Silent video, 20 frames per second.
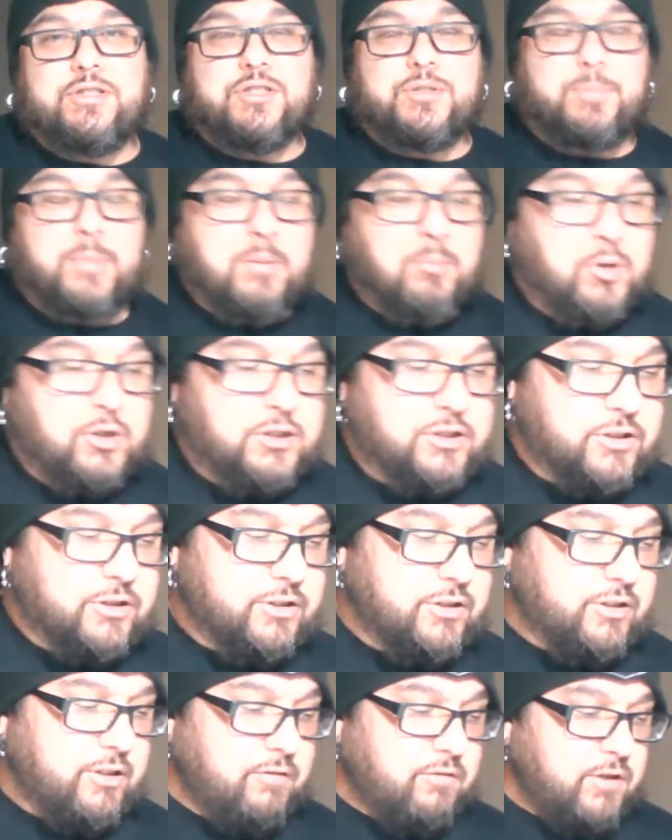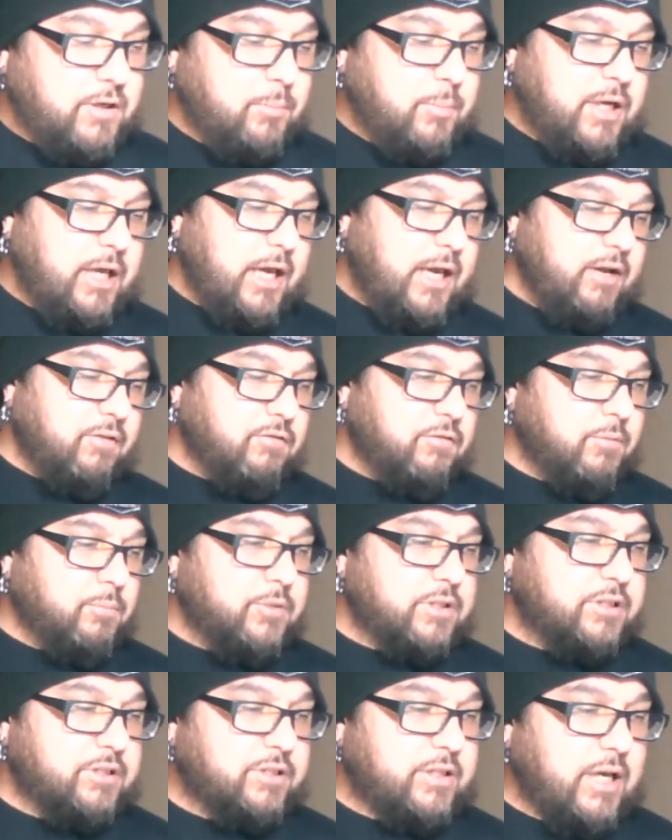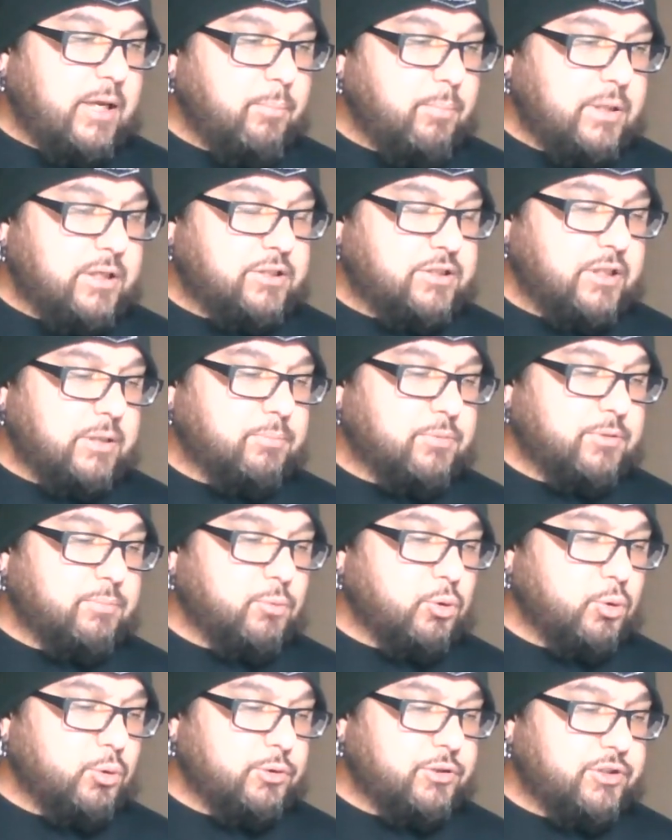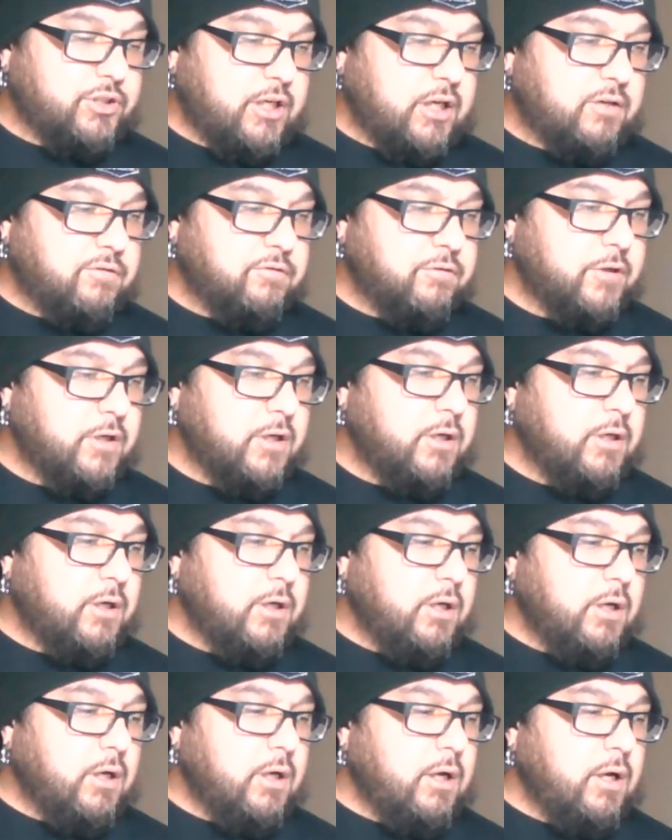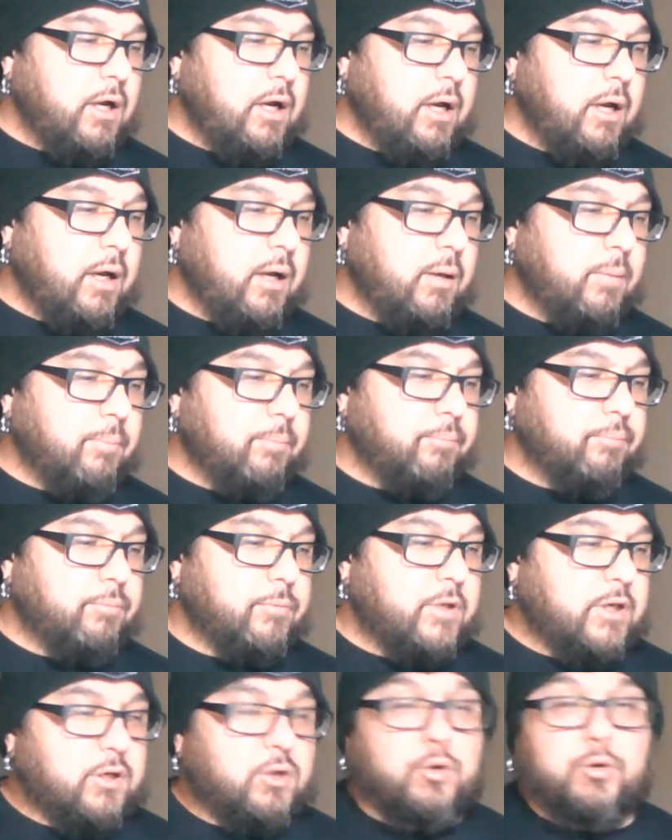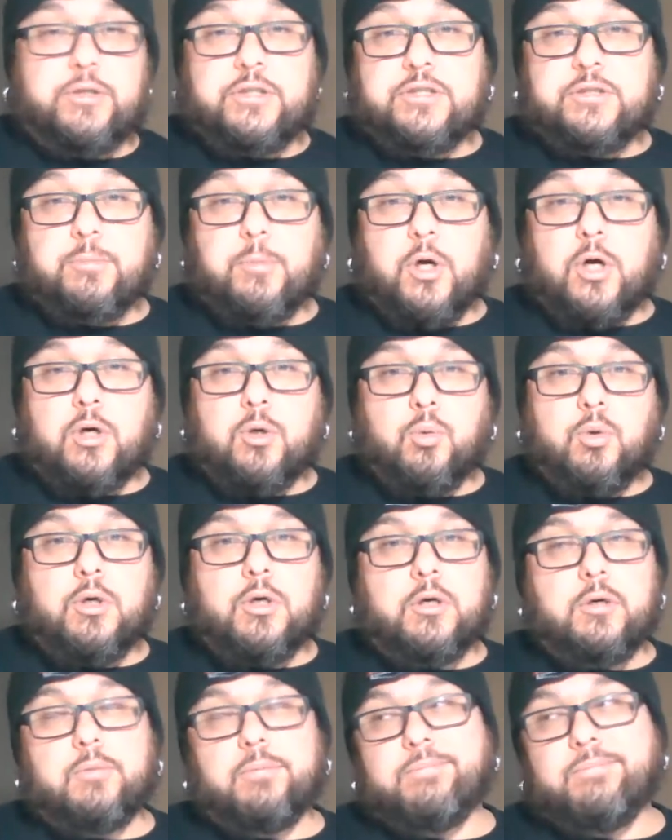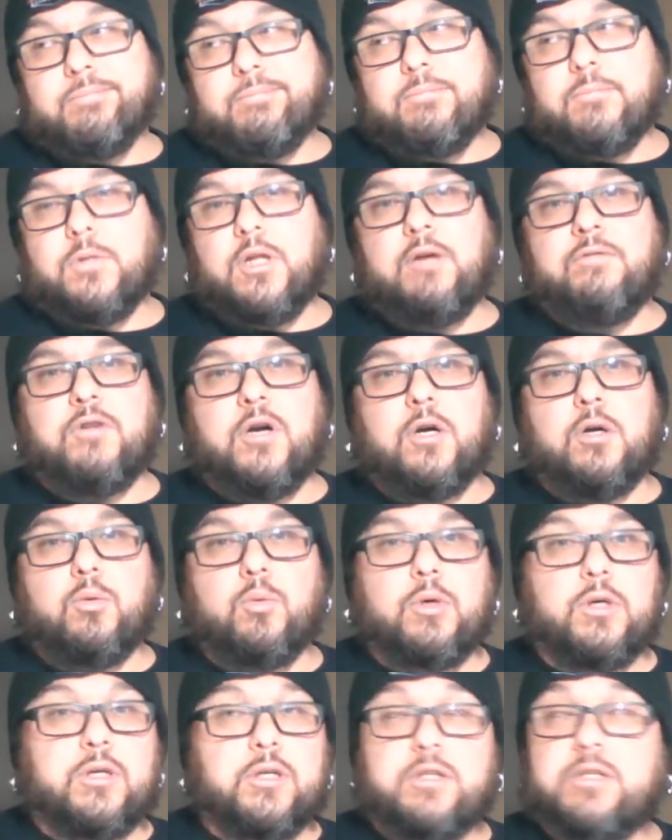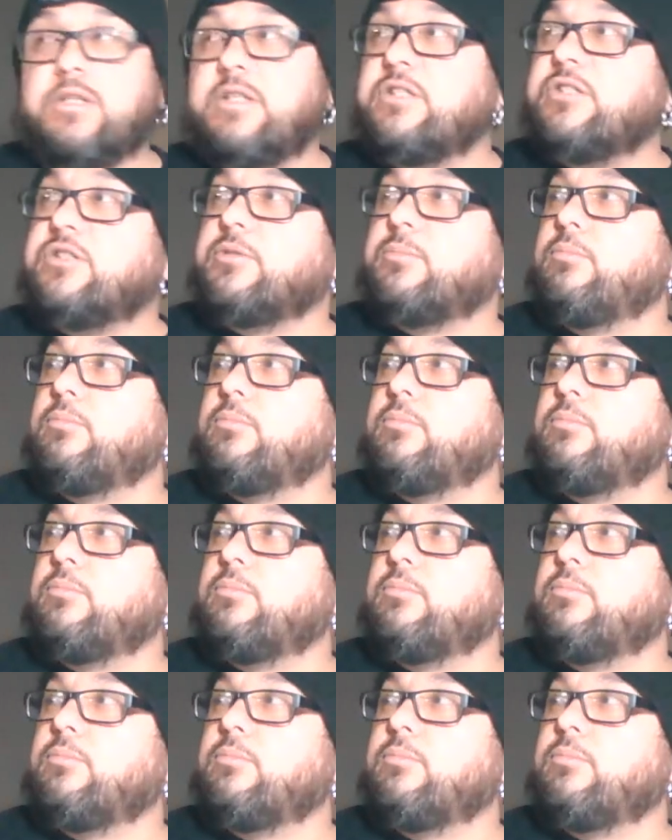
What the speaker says: and just memories and stuff that I'm going to have from this, I picked up some cool stuff, including some artwork. Love artwork. Need